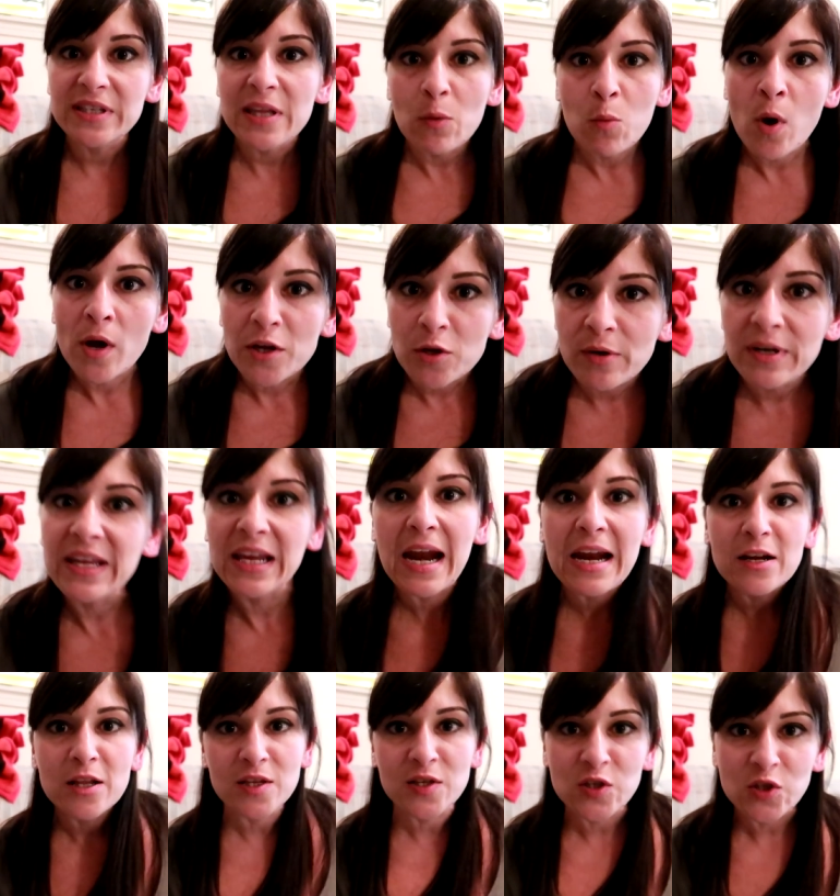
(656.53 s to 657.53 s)
They want you to get
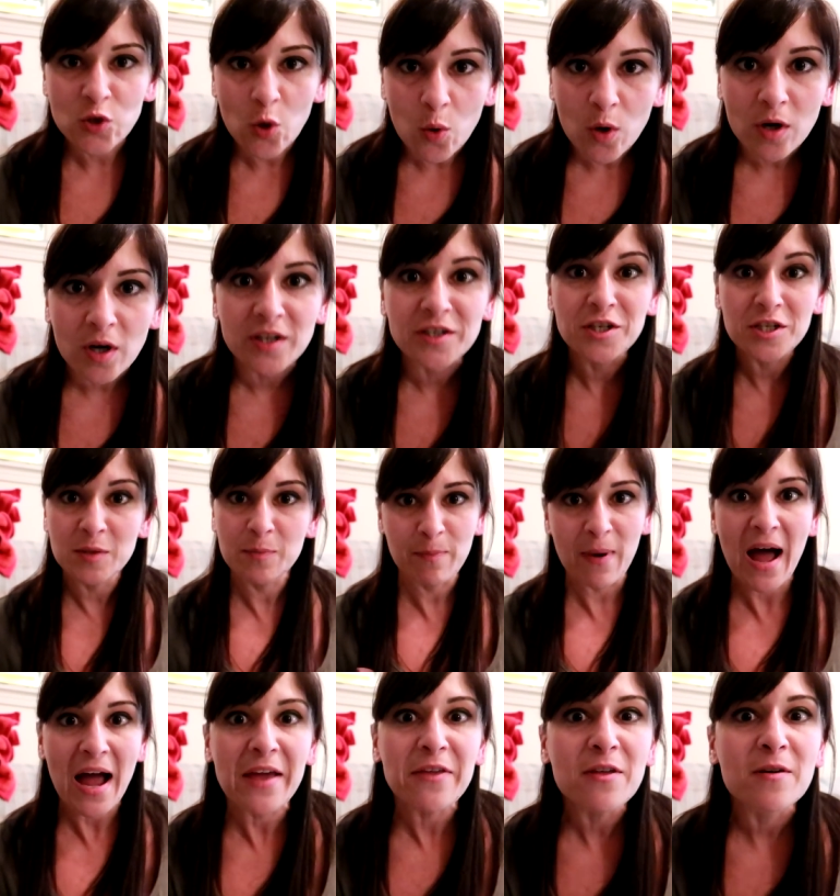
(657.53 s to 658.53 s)
out of the store. Just
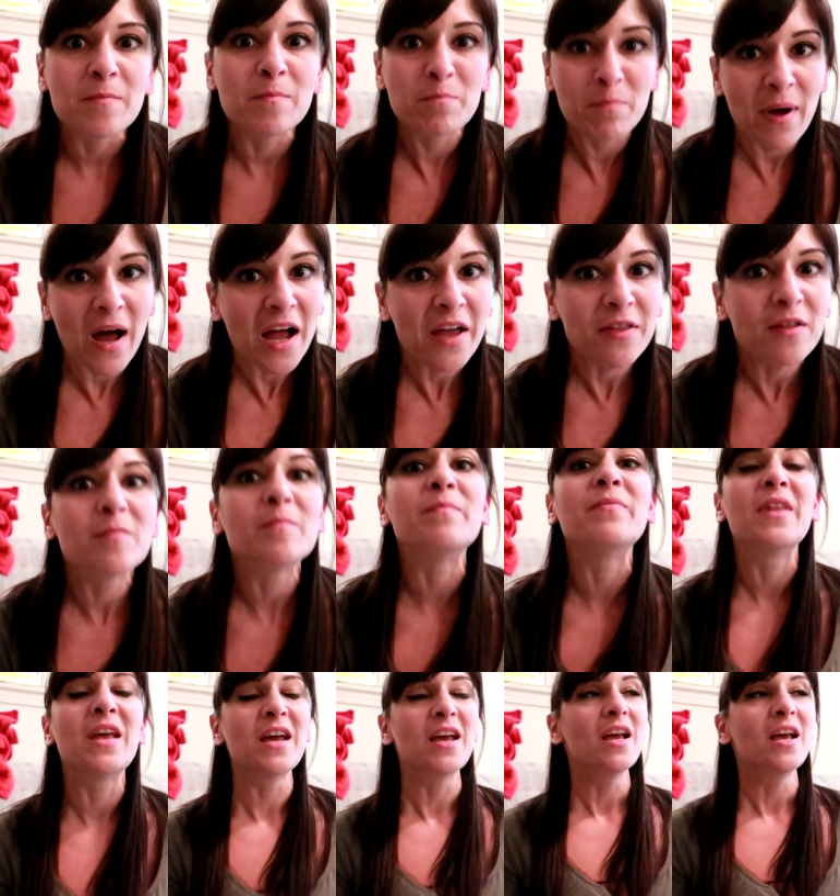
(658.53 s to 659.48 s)
buy them, buy them.